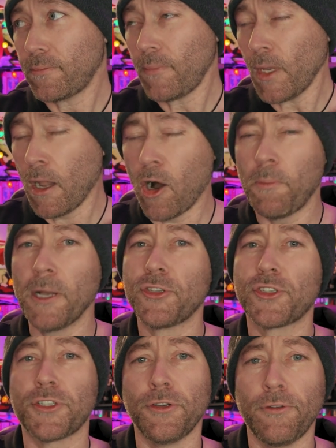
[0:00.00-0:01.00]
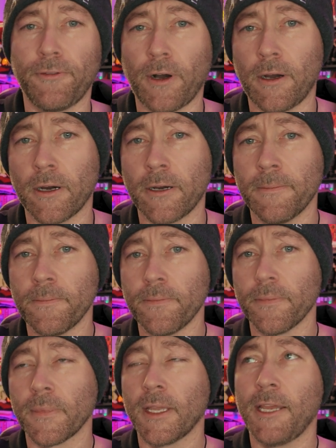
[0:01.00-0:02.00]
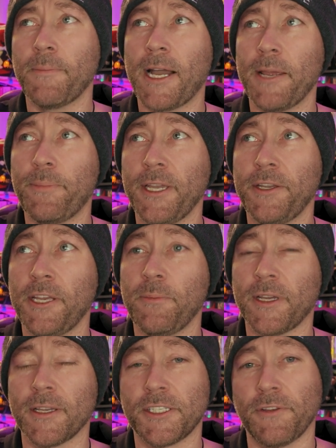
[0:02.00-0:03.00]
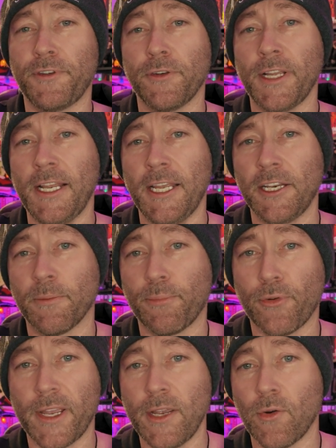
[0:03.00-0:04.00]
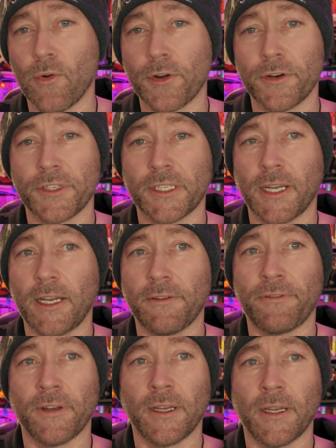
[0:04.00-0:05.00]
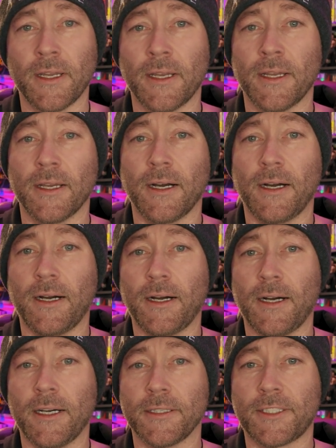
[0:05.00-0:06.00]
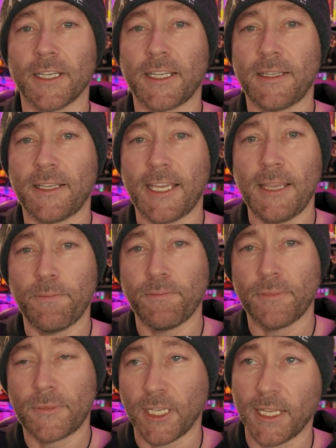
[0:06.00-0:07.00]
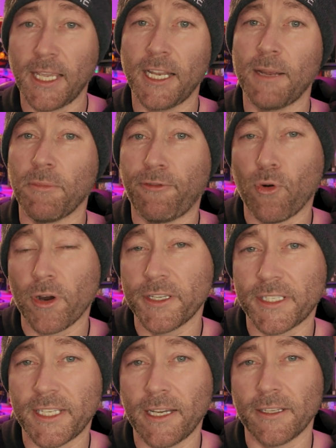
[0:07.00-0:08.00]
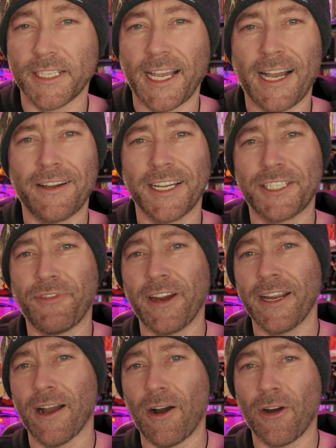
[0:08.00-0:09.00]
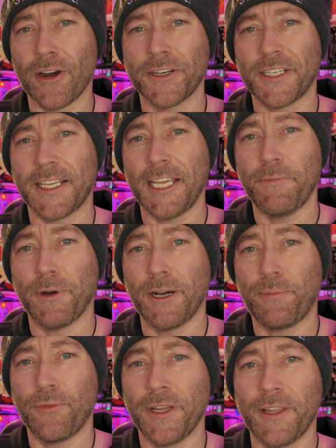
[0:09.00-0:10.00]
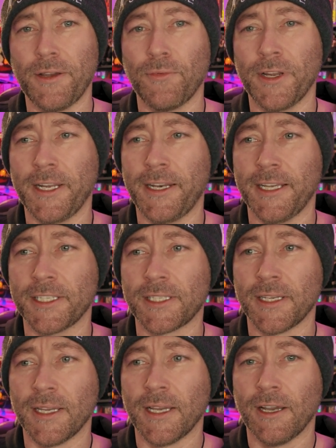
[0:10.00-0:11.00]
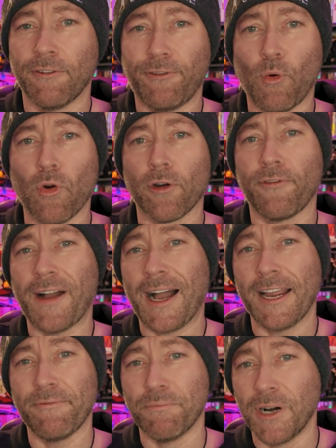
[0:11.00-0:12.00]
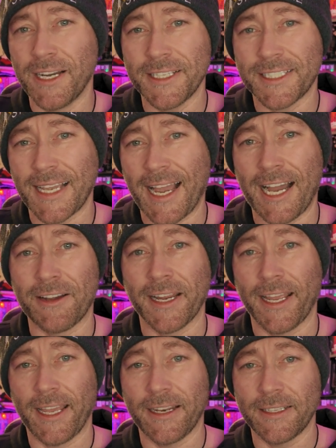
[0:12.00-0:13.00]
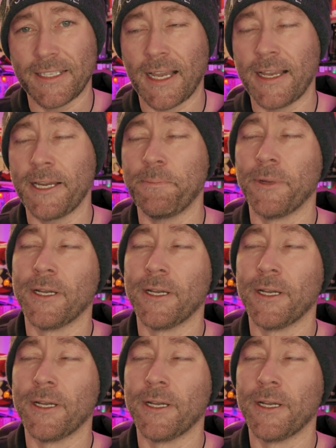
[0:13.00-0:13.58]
almost too far, in my opinion, because if you're needing to pre-order stuff to get it before it sells out, it's very hard to keep up with it when it is 4 or 5 months out ahead of time.